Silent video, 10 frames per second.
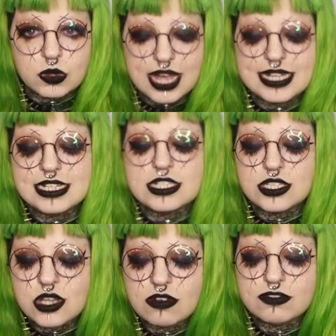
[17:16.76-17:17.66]
I need
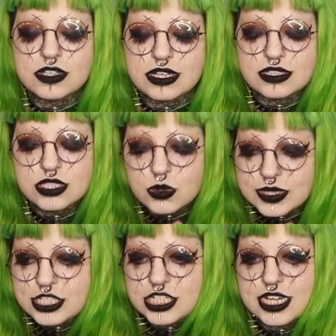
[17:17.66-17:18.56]
soft and
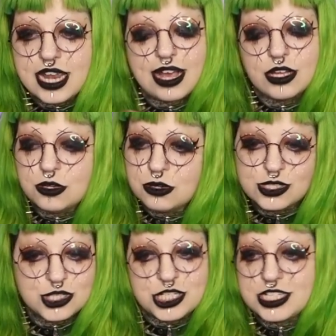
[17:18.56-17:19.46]
squidgy and
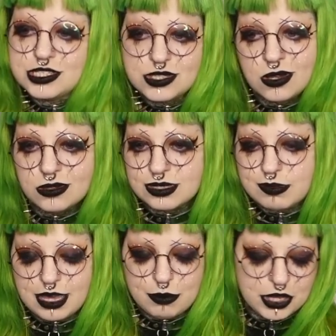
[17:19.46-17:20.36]
cushy soles,
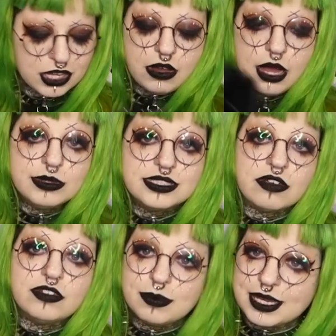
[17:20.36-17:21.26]
baby. I will
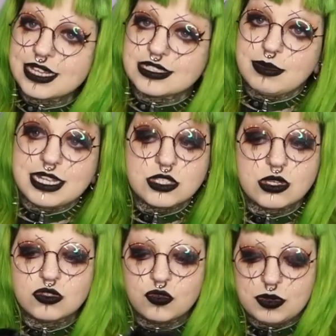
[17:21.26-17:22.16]
definitely be getting some
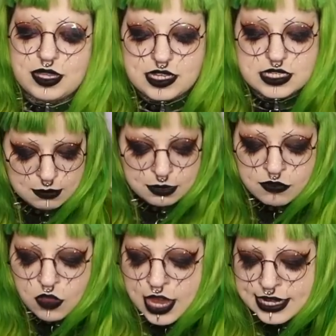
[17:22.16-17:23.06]
insoles for these.
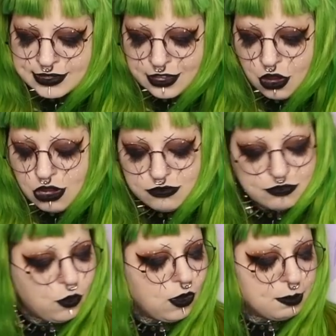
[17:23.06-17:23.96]
Providing they don't
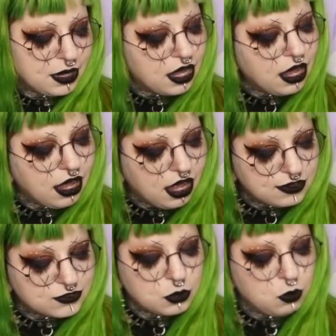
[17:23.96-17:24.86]
fall apart
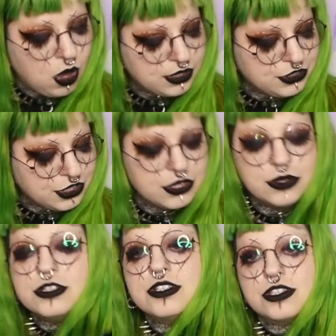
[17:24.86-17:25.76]
after one
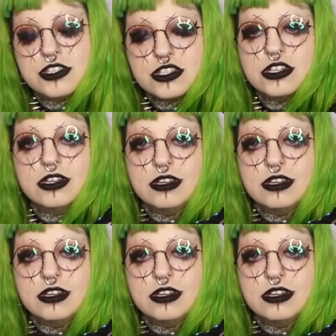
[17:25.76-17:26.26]
use.